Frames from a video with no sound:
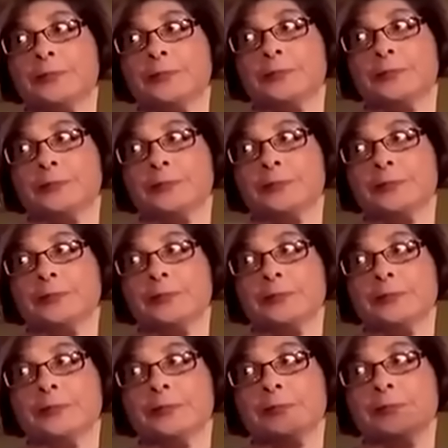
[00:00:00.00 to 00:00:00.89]

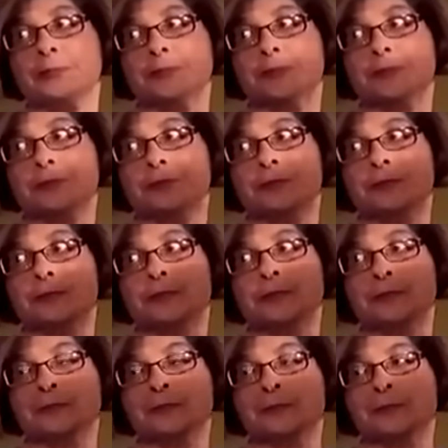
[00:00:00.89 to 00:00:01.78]

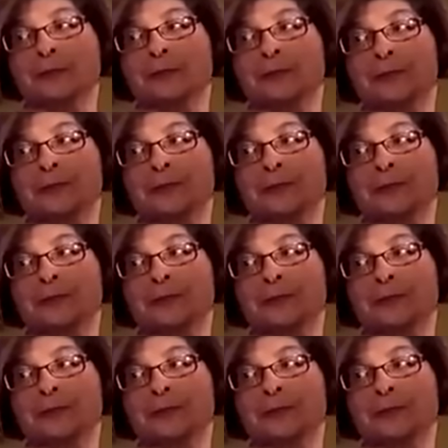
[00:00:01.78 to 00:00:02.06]
(silent)